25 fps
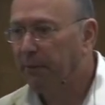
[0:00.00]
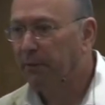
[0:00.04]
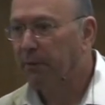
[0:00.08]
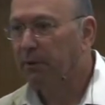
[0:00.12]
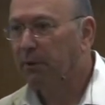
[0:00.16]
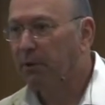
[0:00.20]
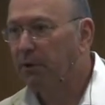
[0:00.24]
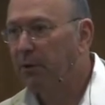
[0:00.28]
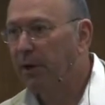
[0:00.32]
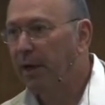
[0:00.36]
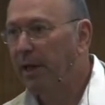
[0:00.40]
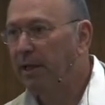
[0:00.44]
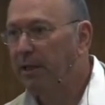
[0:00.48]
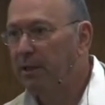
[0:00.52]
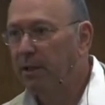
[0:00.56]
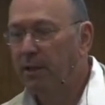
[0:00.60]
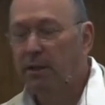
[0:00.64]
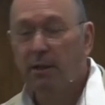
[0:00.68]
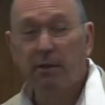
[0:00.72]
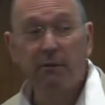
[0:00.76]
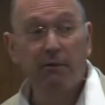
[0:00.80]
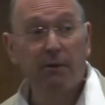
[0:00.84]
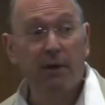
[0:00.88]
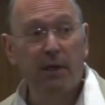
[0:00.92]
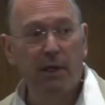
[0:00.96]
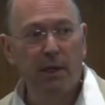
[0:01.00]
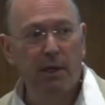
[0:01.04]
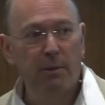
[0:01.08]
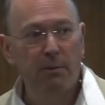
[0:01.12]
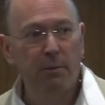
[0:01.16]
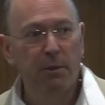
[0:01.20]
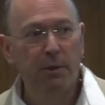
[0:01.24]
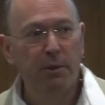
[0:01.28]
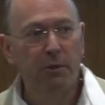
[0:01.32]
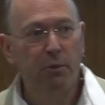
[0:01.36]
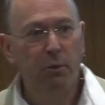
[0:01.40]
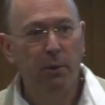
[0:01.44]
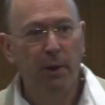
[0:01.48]
create an
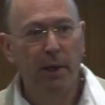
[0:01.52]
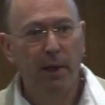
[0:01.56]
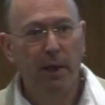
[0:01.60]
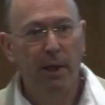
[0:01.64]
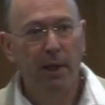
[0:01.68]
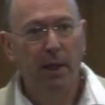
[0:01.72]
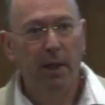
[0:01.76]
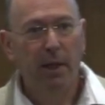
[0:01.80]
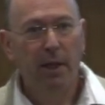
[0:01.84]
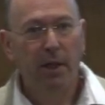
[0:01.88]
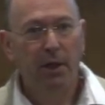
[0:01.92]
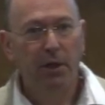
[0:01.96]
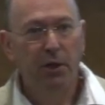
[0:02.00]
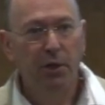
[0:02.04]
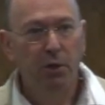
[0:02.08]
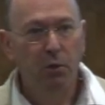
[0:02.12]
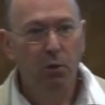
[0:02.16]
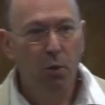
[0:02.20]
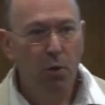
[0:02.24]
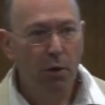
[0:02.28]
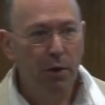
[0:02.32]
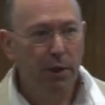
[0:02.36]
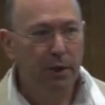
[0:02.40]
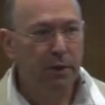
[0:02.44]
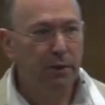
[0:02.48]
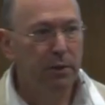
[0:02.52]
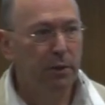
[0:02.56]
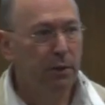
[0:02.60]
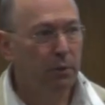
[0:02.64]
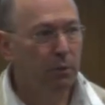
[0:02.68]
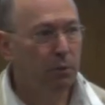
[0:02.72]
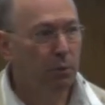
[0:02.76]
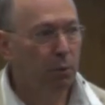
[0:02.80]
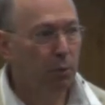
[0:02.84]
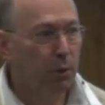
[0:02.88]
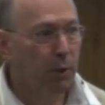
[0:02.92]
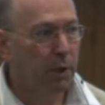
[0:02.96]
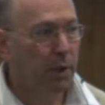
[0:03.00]
environment where you walk into
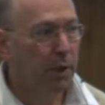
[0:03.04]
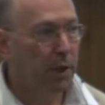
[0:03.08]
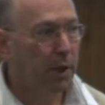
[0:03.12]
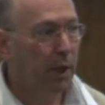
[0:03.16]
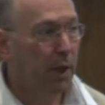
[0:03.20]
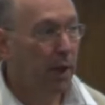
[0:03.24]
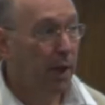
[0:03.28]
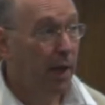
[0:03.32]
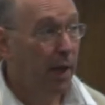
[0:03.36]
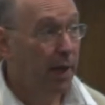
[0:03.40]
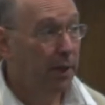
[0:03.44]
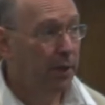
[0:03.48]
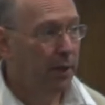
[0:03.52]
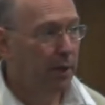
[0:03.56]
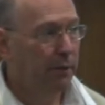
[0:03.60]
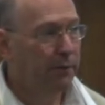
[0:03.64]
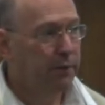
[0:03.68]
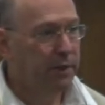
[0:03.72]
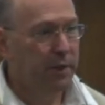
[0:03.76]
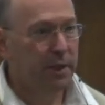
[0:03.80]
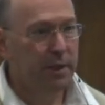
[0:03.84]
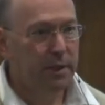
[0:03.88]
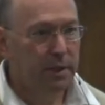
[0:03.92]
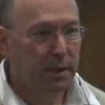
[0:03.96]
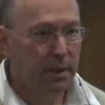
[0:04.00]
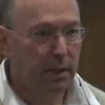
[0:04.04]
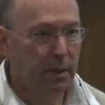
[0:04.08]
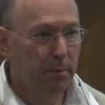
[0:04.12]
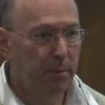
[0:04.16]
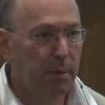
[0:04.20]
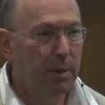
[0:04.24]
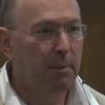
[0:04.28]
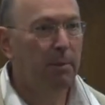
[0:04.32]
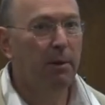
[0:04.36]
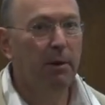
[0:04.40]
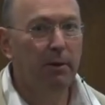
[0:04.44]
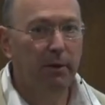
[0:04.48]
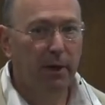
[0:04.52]
work and you have a sense that the
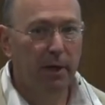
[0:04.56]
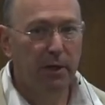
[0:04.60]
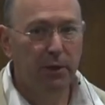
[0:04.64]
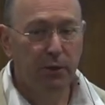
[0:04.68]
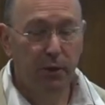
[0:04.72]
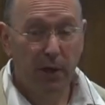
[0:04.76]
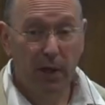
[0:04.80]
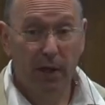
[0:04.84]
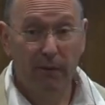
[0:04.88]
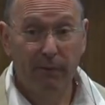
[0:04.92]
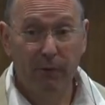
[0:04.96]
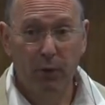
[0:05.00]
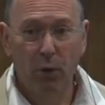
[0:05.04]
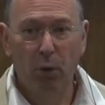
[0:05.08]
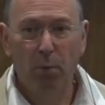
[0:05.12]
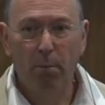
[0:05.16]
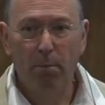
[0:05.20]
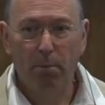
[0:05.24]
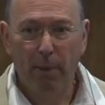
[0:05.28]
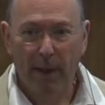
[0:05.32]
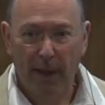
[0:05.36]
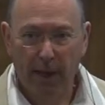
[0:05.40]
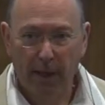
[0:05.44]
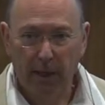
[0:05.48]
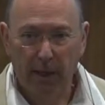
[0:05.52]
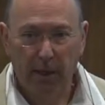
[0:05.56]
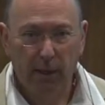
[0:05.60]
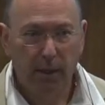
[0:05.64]
people around you have your back.